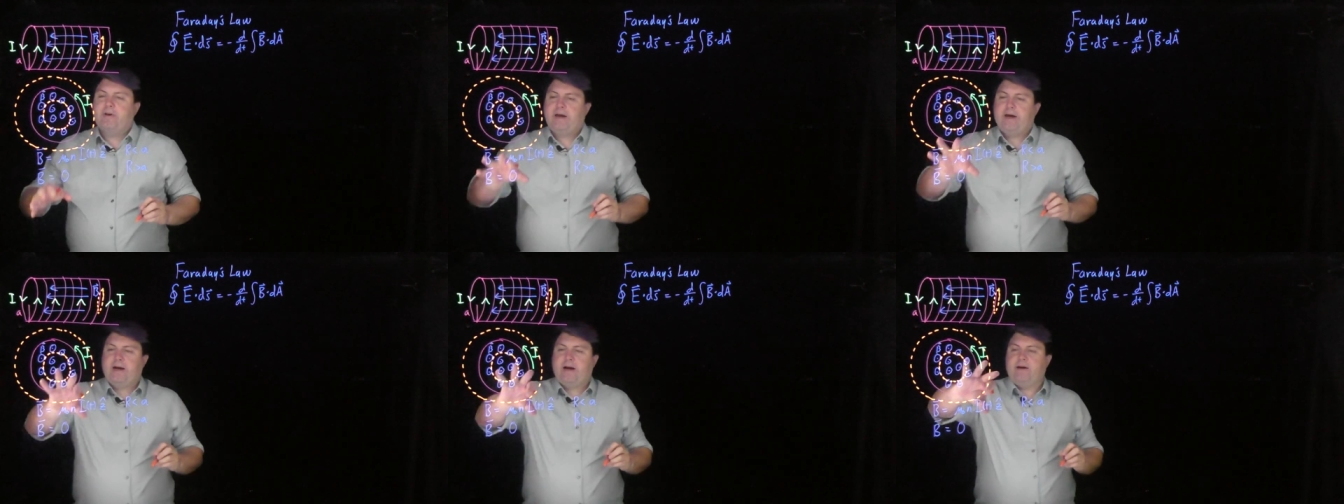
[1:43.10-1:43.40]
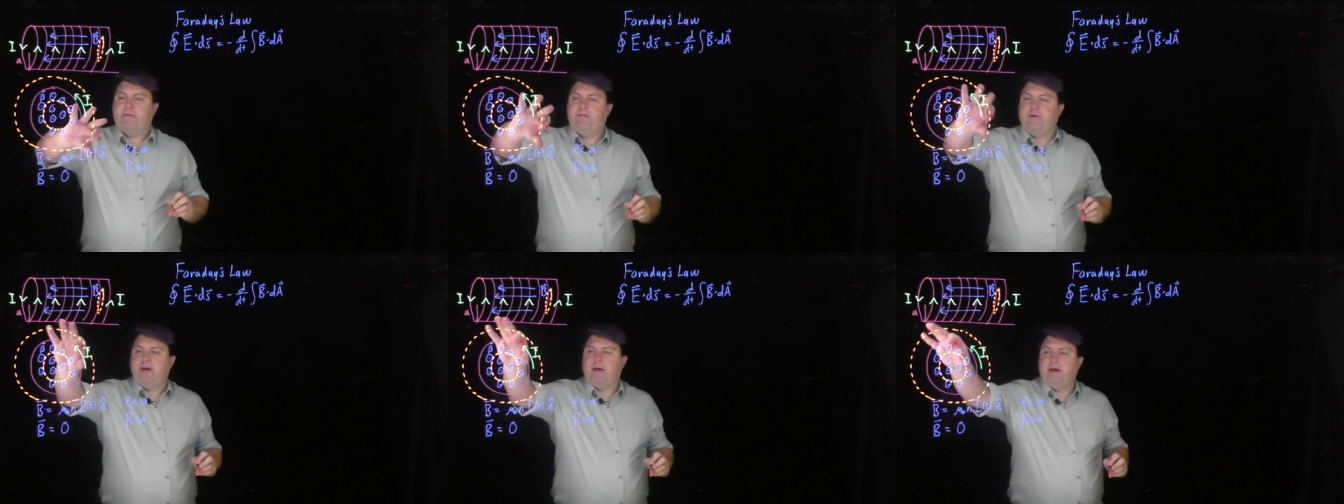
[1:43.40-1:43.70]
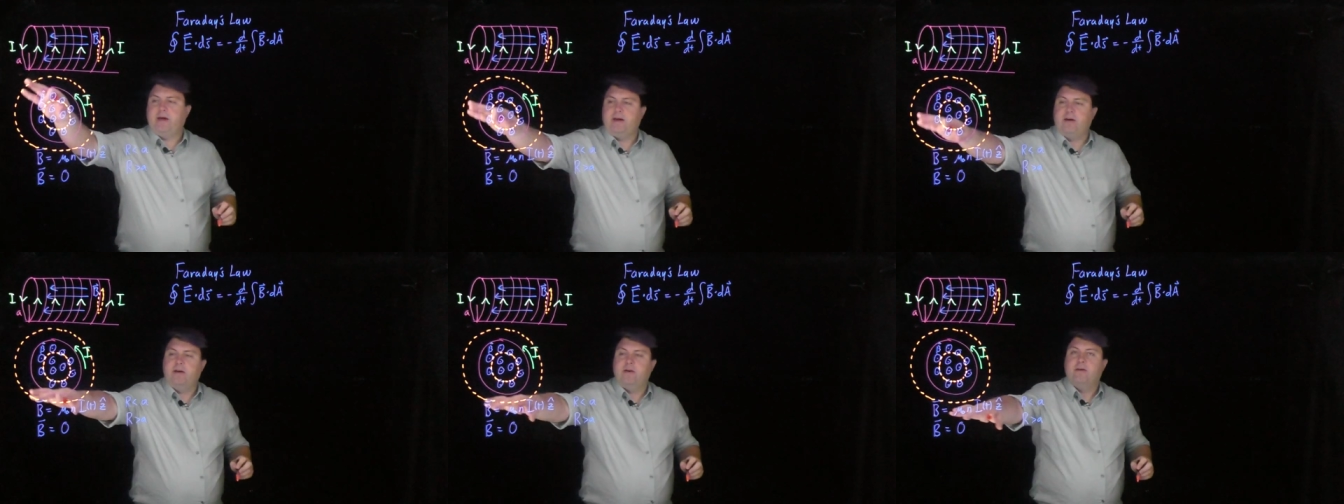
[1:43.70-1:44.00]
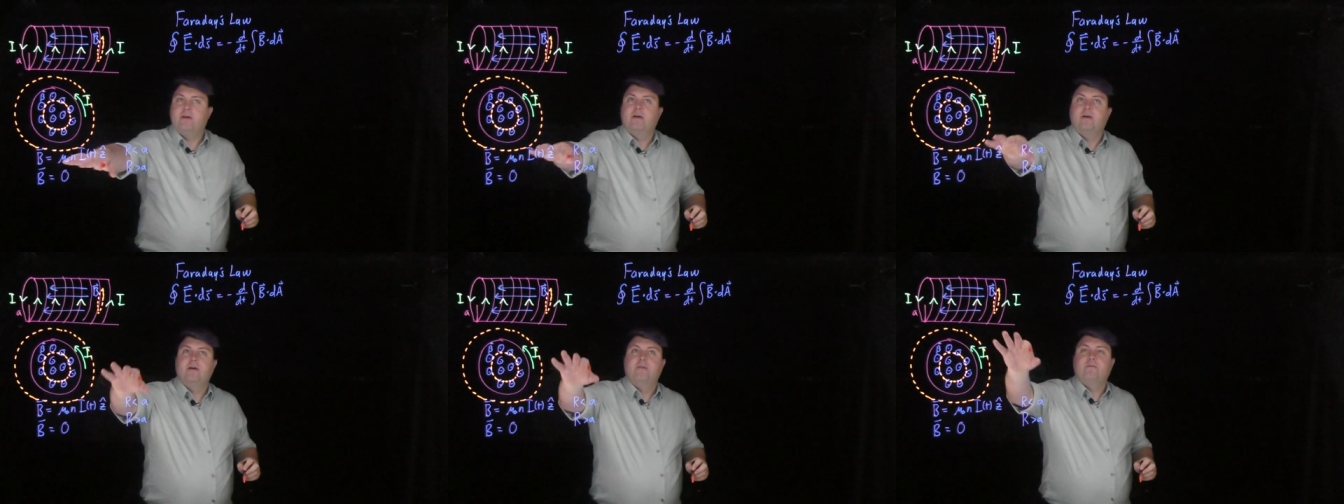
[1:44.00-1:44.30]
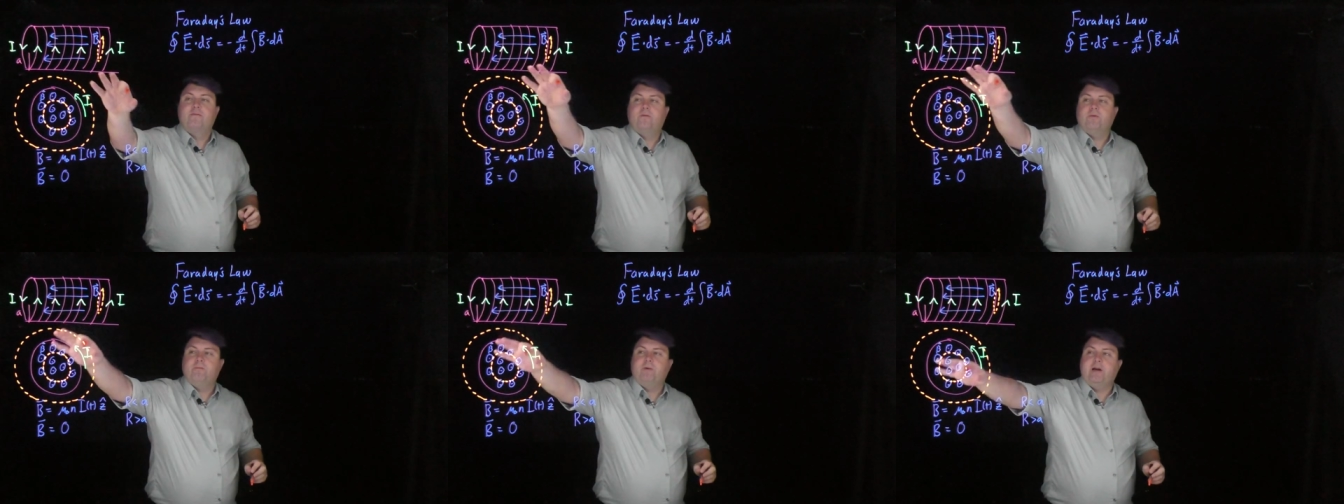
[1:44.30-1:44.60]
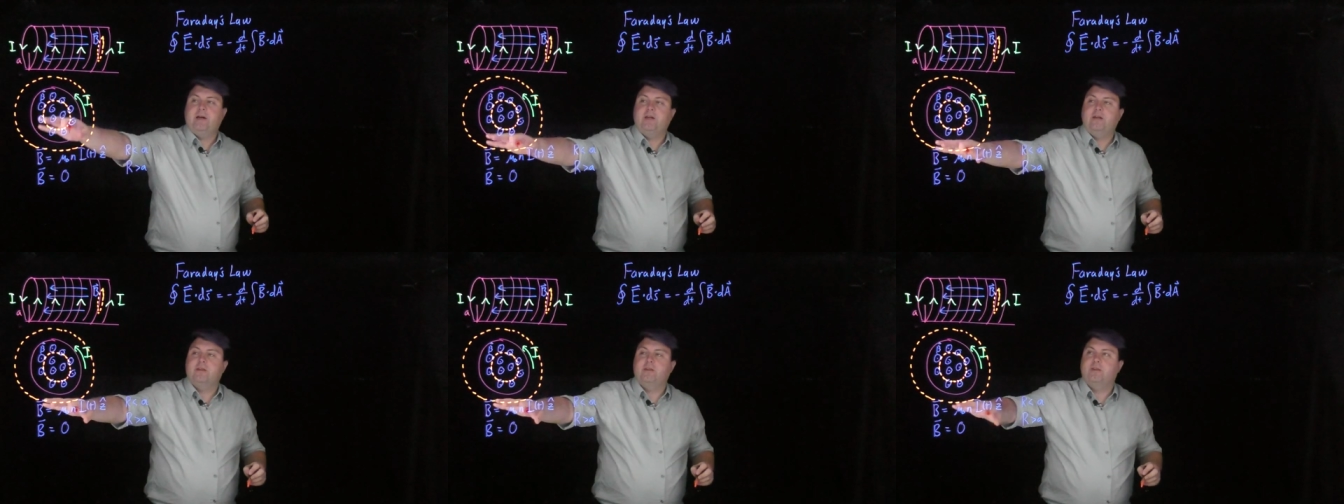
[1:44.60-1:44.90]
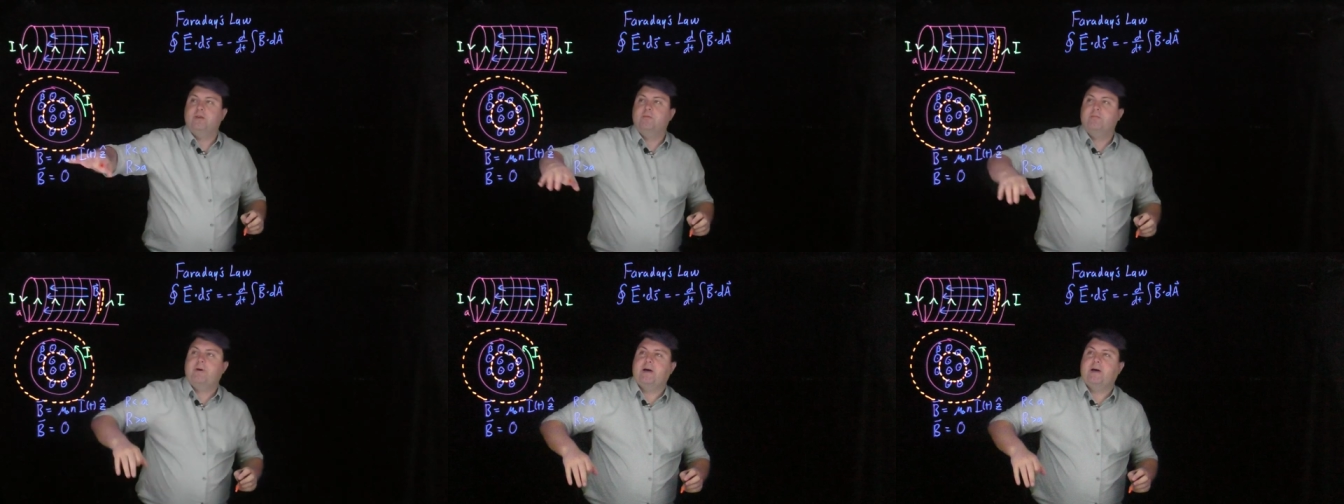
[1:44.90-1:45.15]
have a Faradian loop